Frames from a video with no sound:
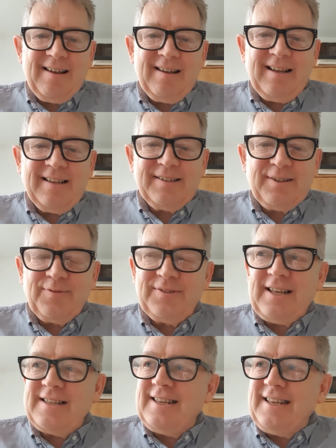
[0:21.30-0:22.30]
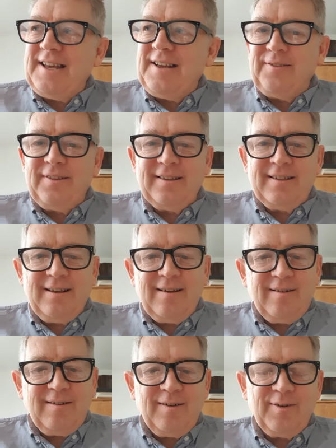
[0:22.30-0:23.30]
and sort of setting out the
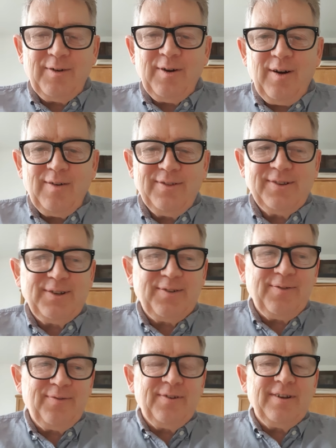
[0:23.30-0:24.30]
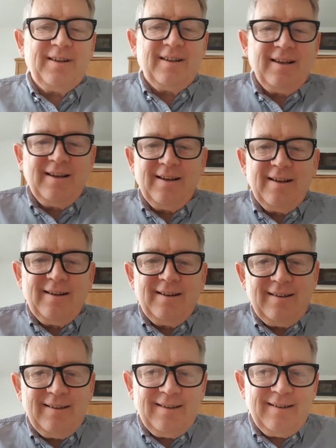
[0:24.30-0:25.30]
sort of uh,
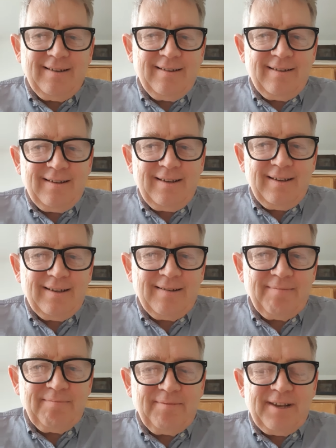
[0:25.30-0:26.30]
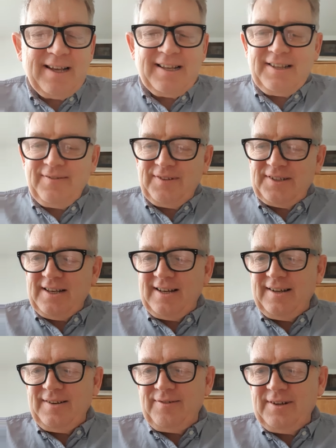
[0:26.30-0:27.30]
the um, negative
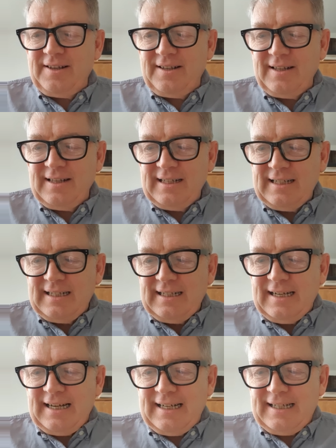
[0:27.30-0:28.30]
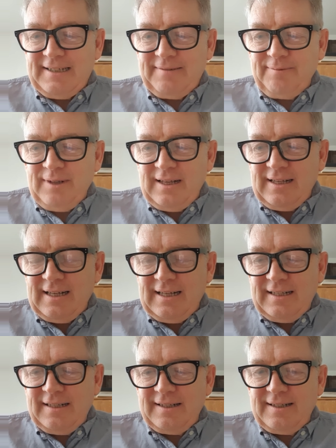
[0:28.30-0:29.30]
side of it, um,
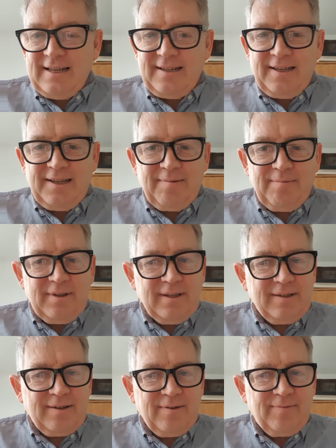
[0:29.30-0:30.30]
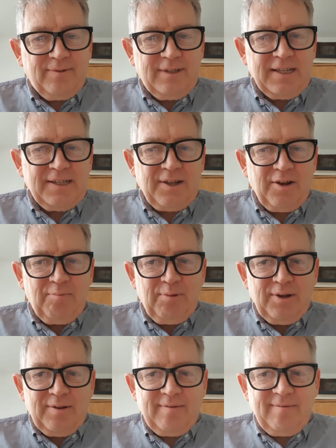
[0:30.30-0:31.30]
and setting up the sort of
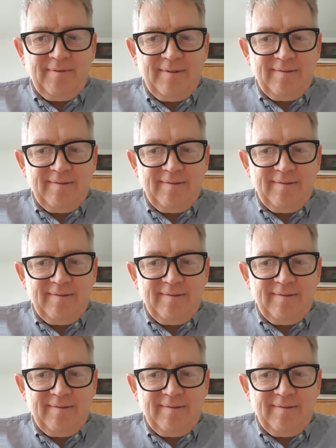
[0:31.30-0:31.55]
dystopian